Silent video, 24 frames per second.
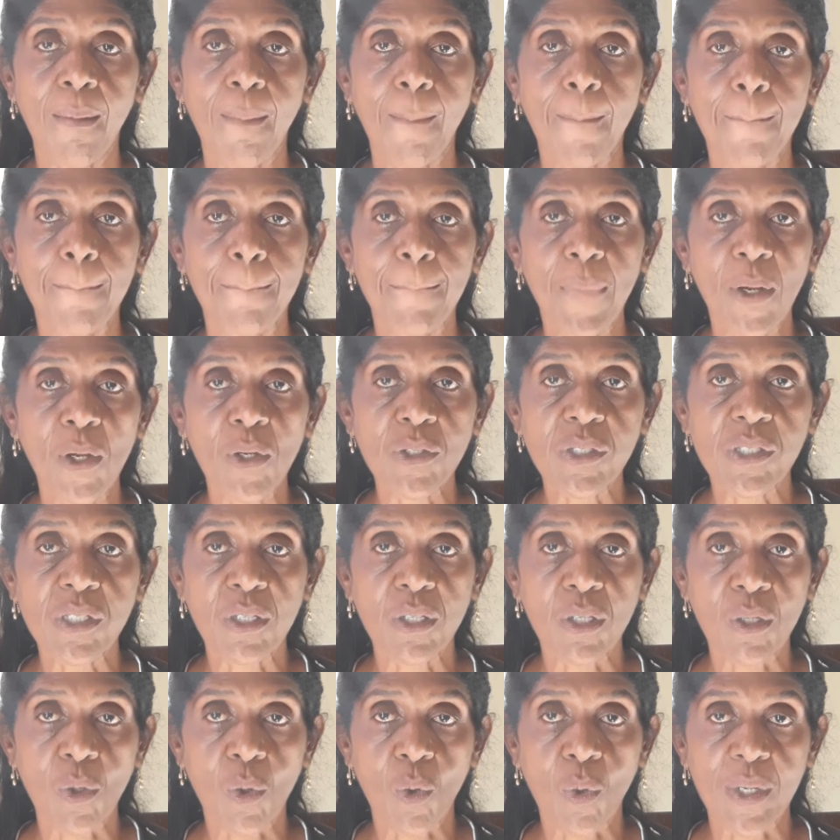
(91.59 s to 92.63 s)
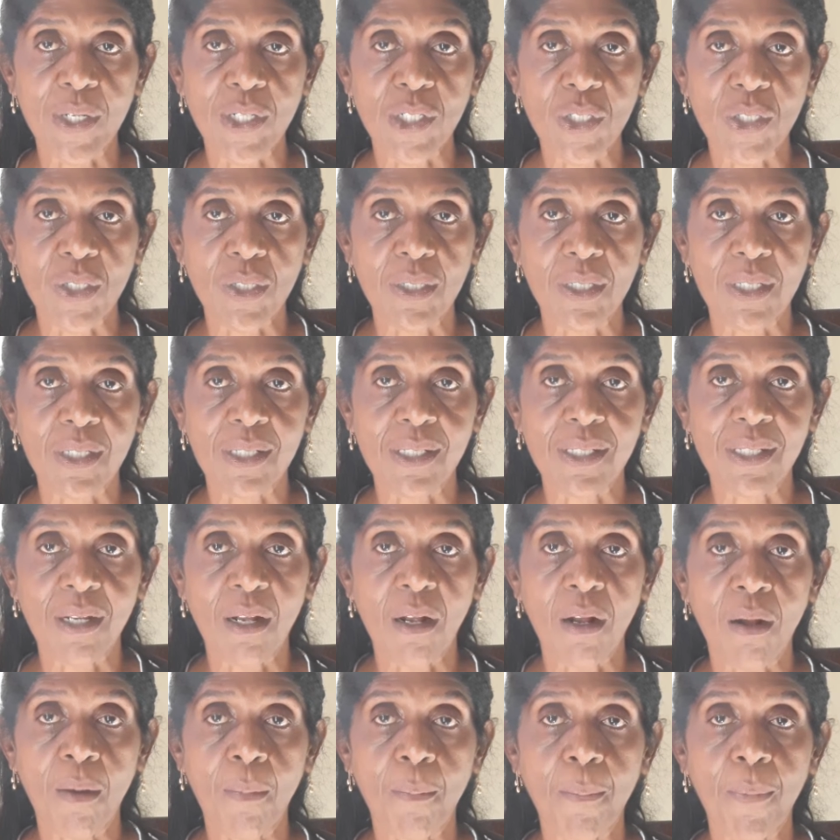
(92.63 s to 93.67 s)
most of the questions
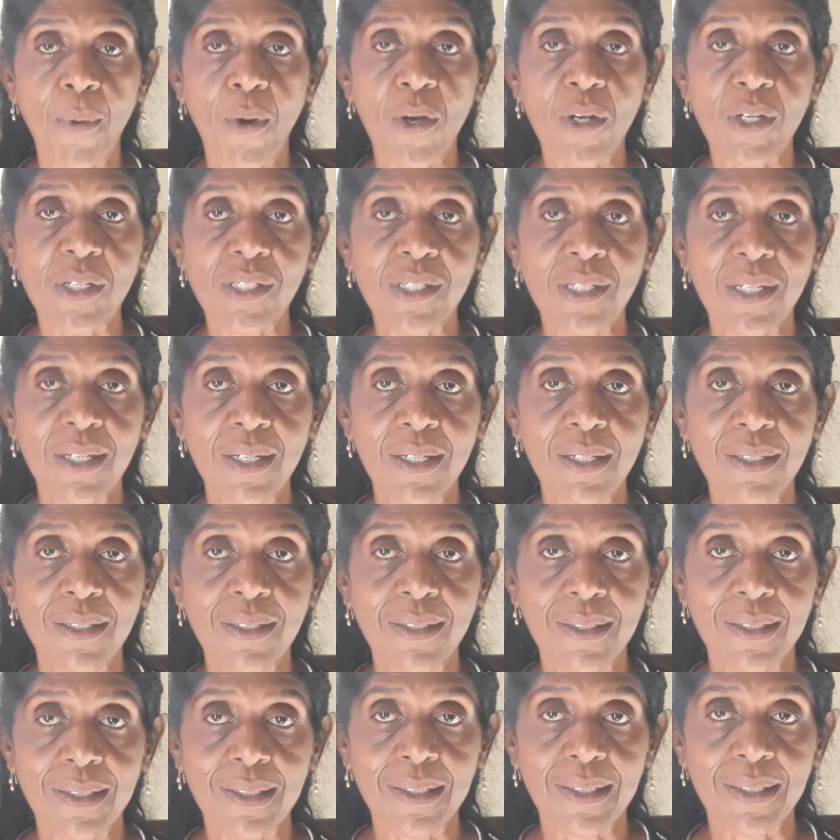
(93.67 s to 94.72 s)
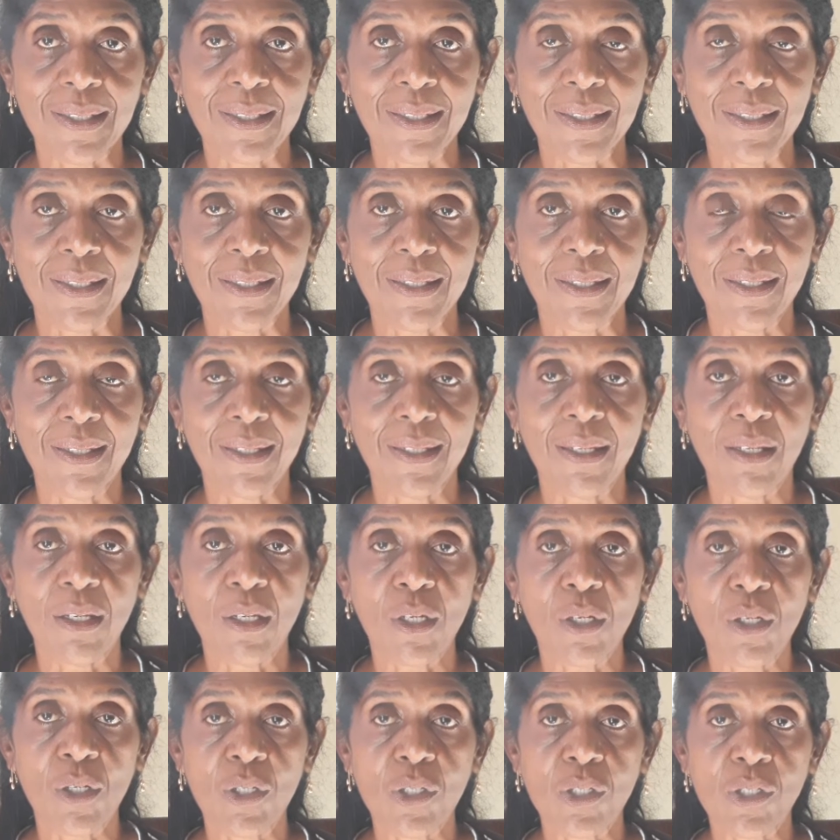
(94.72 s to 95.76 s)
are particularly
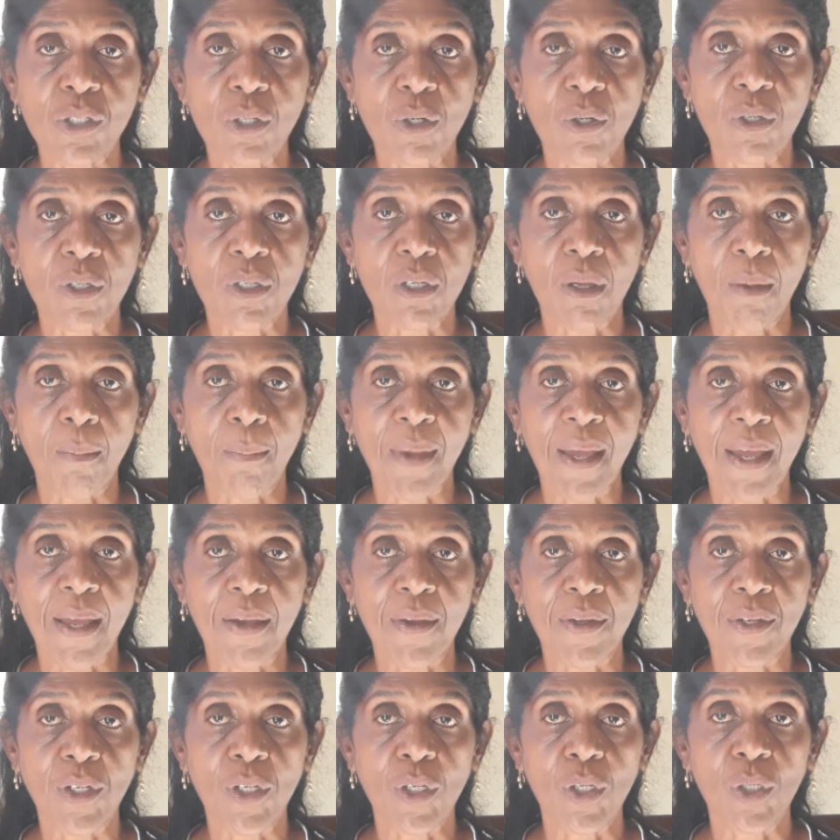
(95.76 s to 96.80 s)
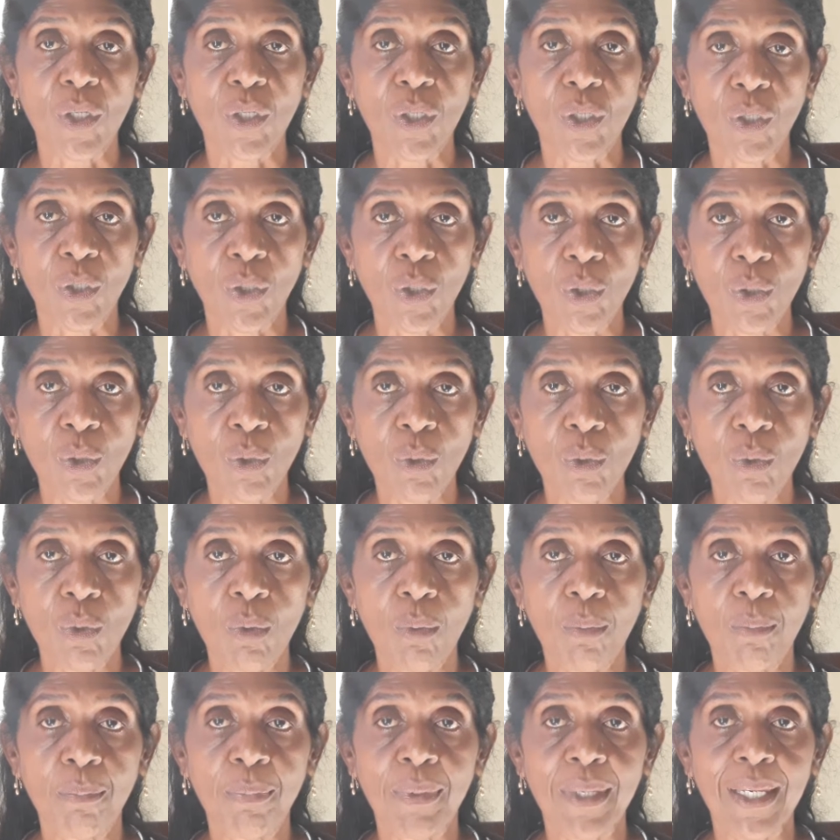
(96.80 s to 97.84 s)
concerned about you
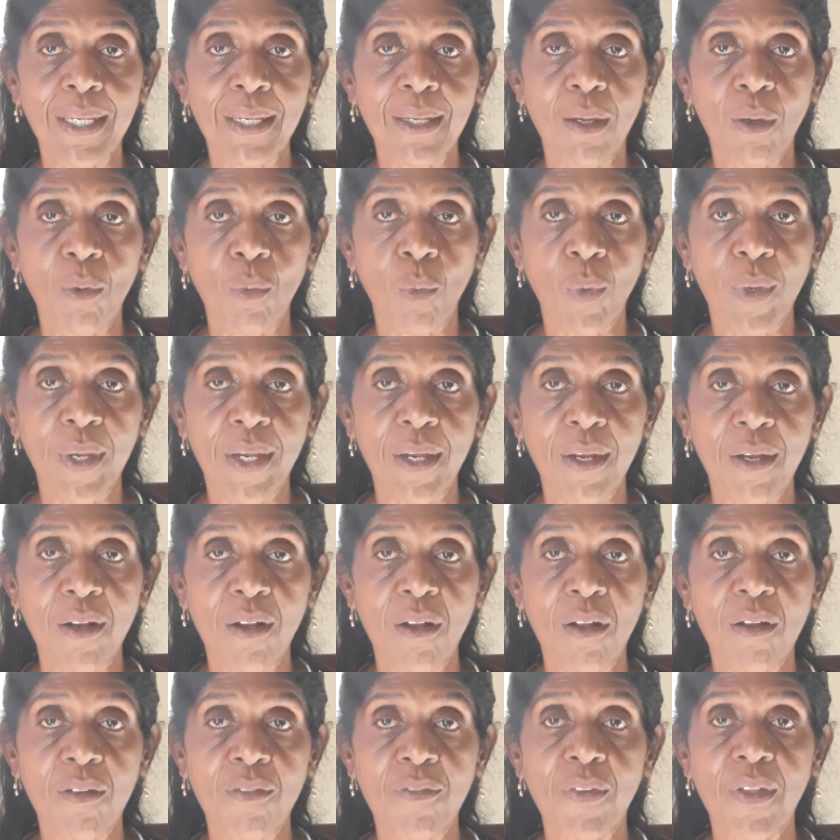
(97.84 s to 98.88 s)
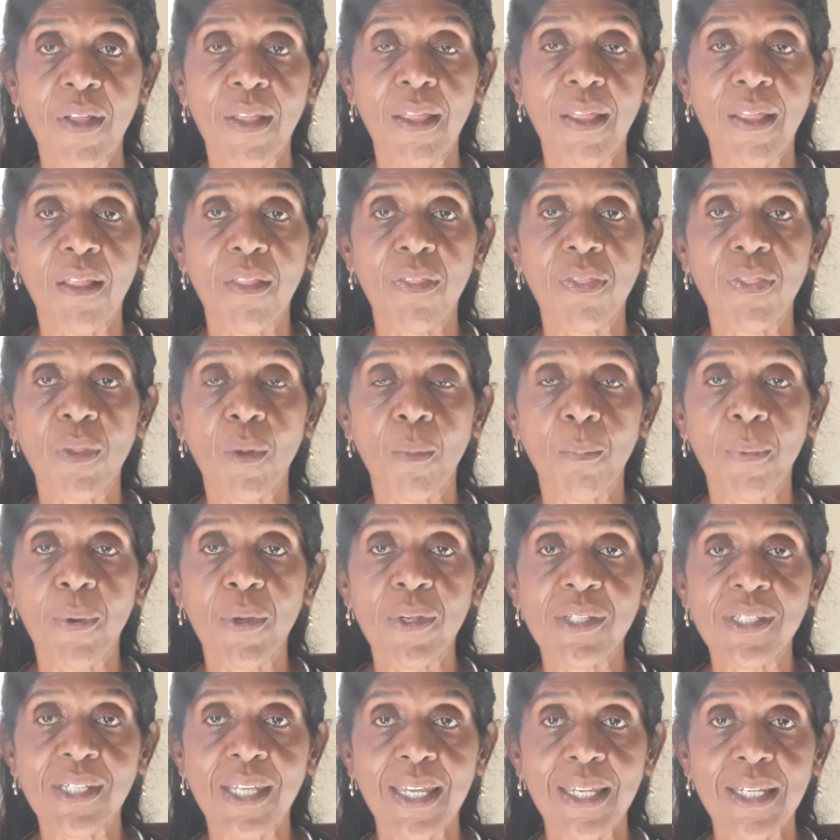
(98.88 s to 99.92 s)
being aware of the
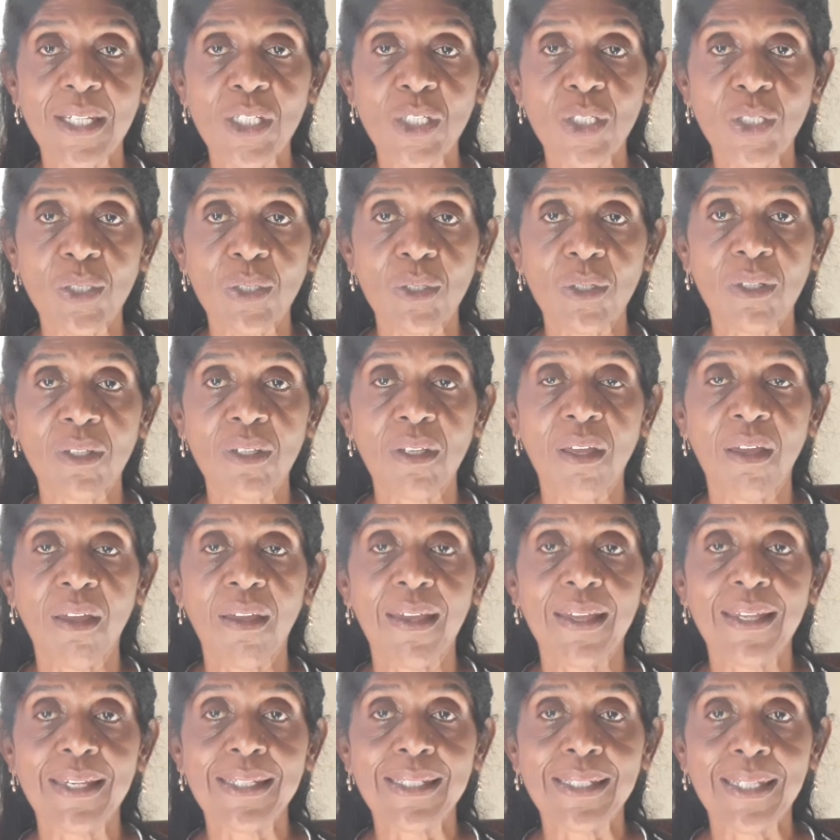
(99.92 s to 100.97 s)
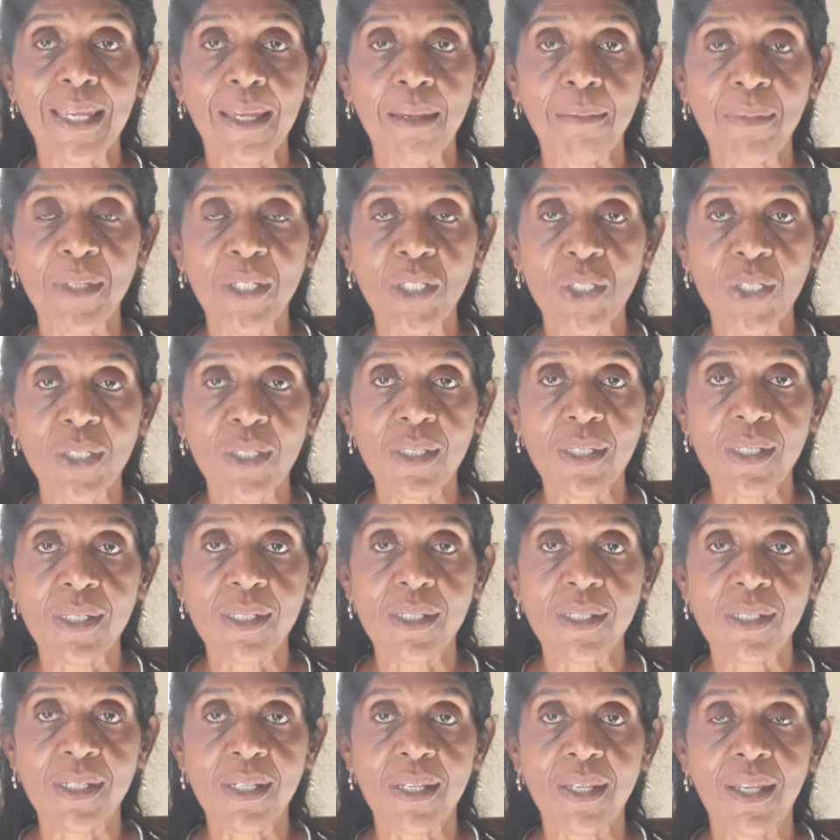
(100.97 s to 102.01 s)
potential
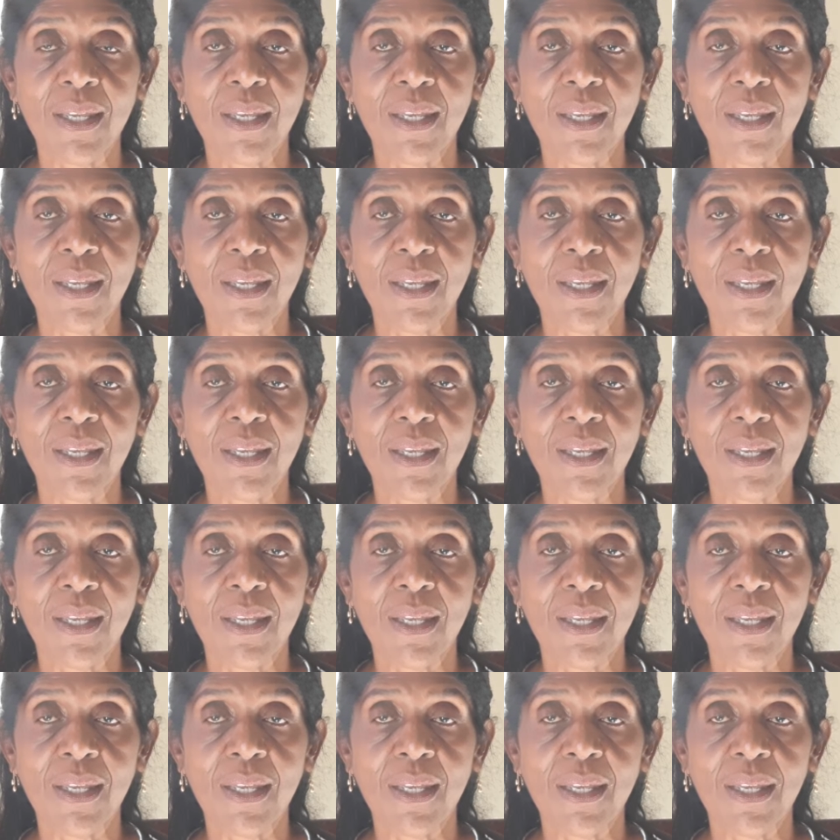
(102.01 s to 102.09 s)
damages,